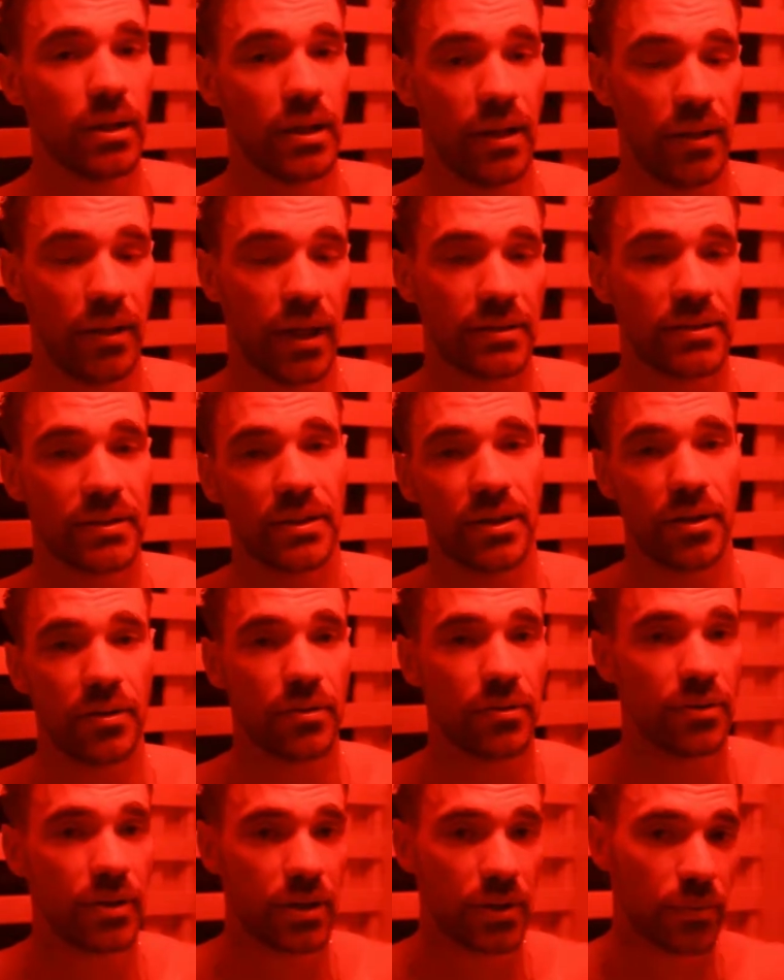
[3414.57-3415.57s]
And that's
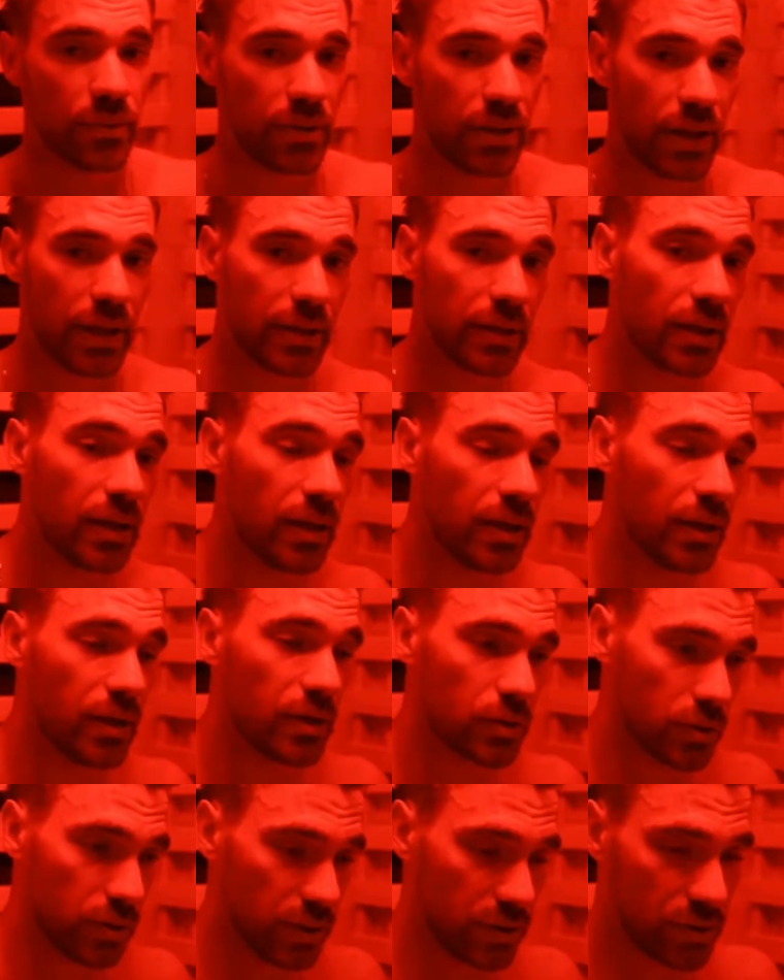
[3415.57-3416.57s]
another thing with like
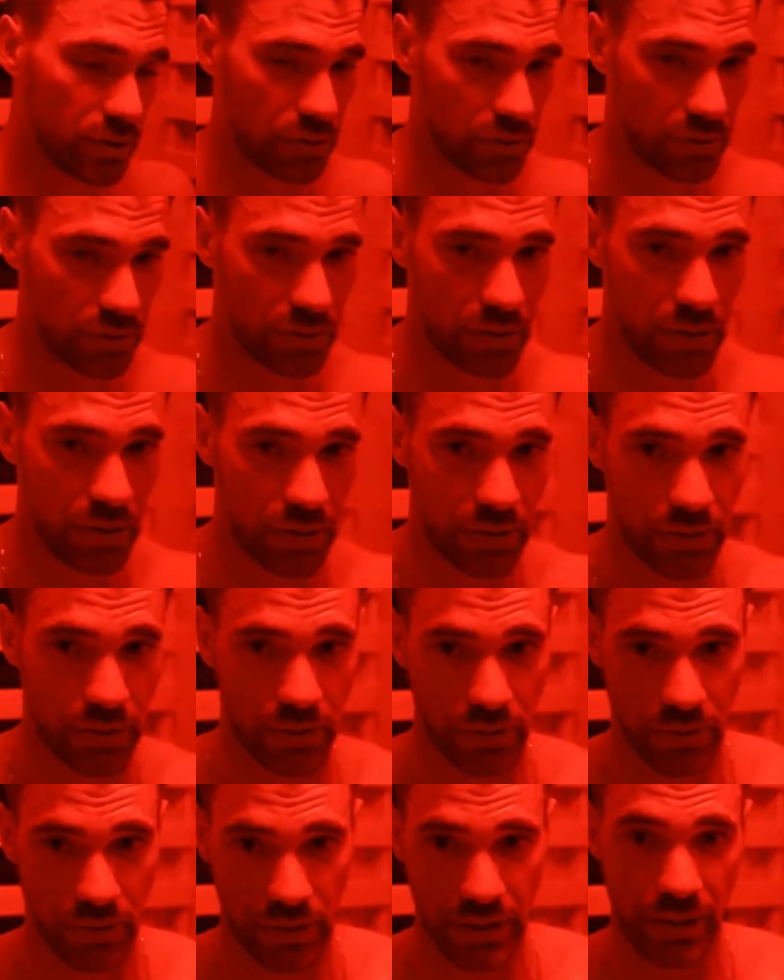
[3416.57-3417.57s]
traditional saunas
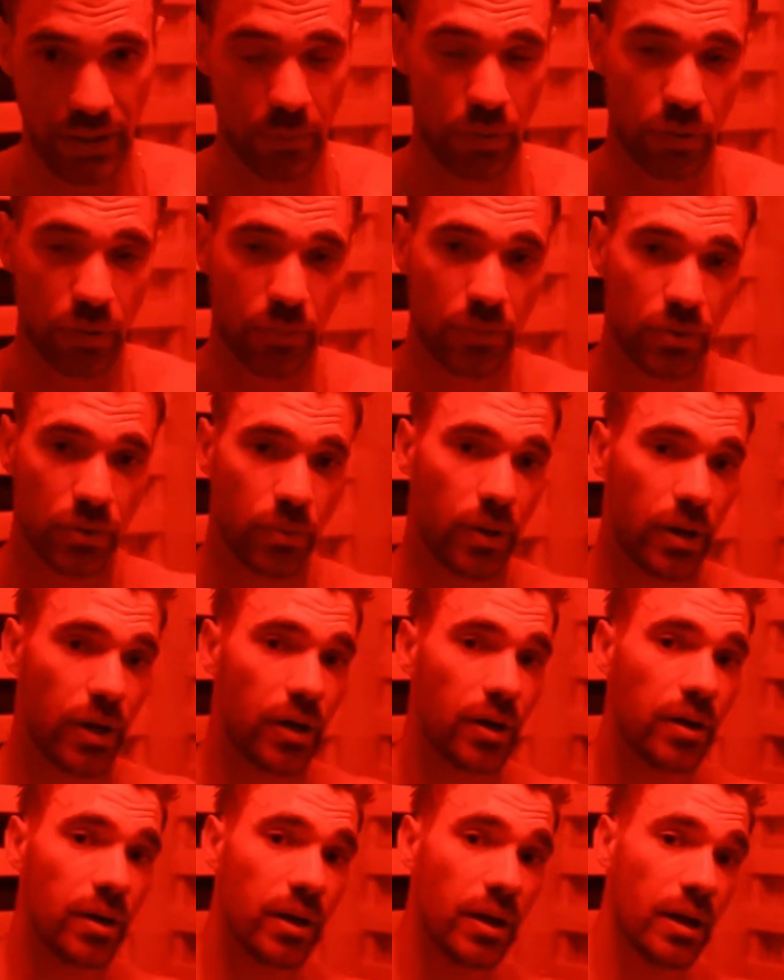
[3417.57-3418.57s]
or steam rooms,
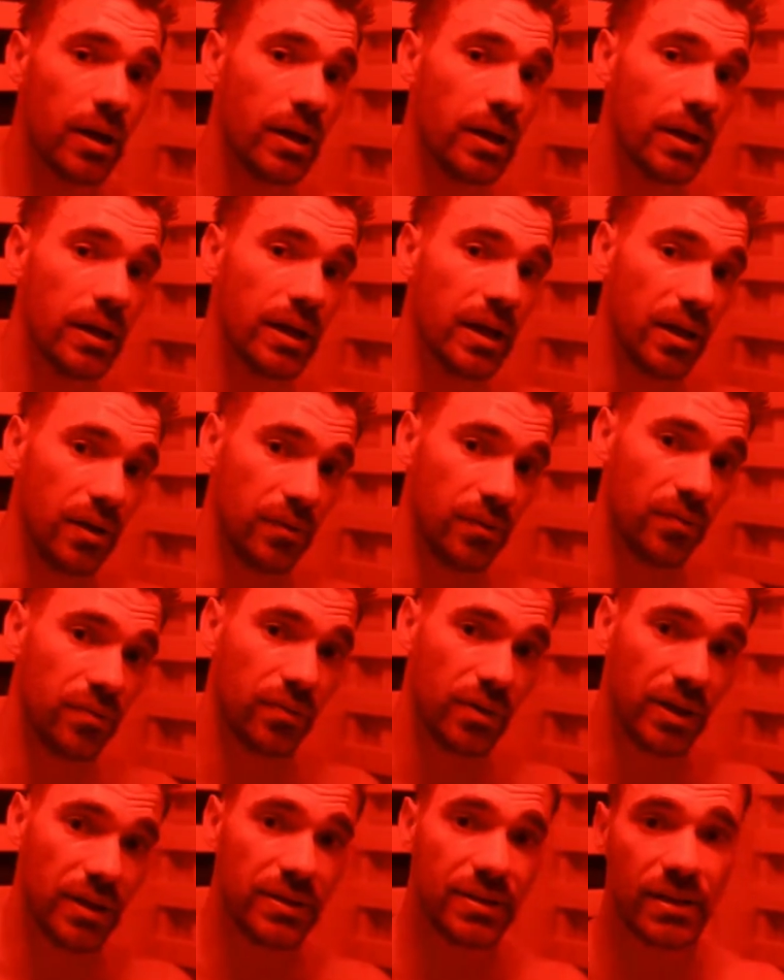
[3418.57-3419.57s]
where if
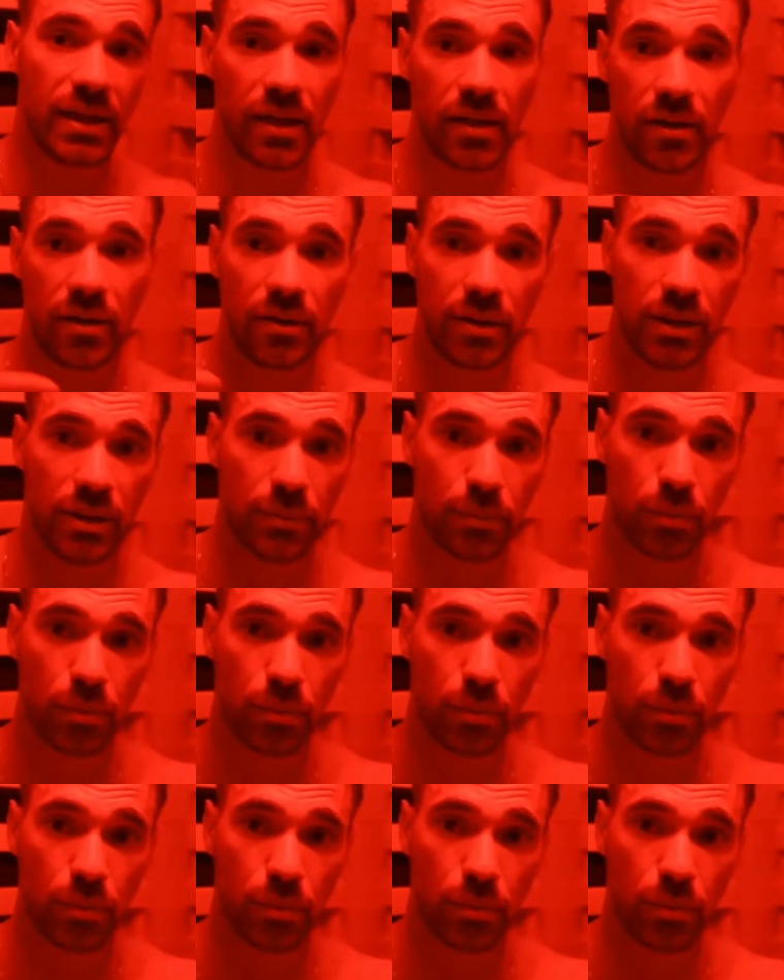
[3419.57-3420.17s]
it's not already